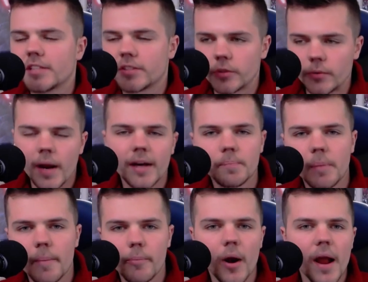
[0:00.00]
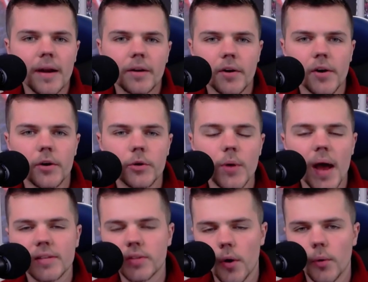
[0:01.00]
It's directed by Brian Kirk, who
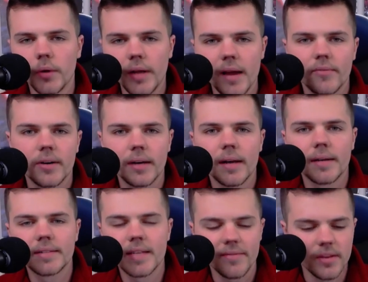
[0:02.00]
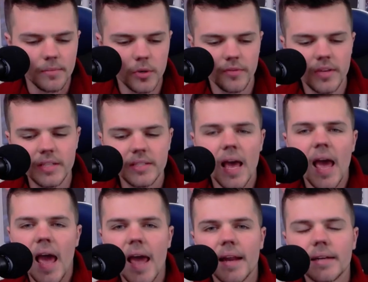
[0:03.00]
has only ever done TV movies
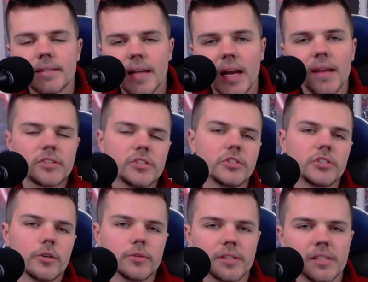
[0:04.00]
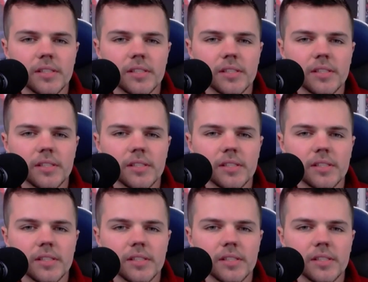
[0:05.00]
and television shows.